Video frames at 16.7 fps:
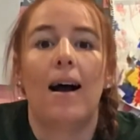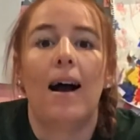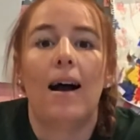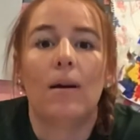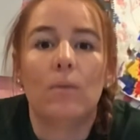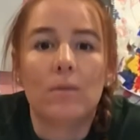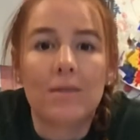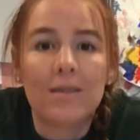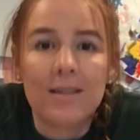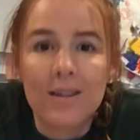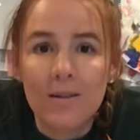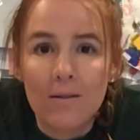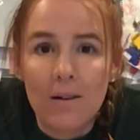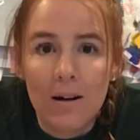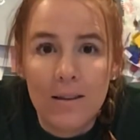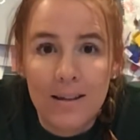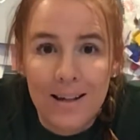I will see you
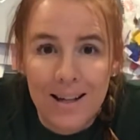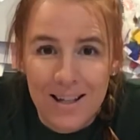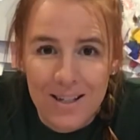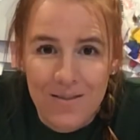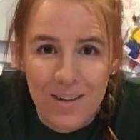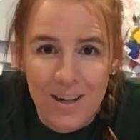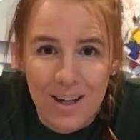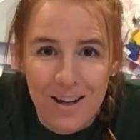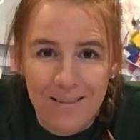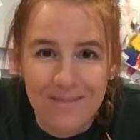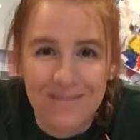all in the next video.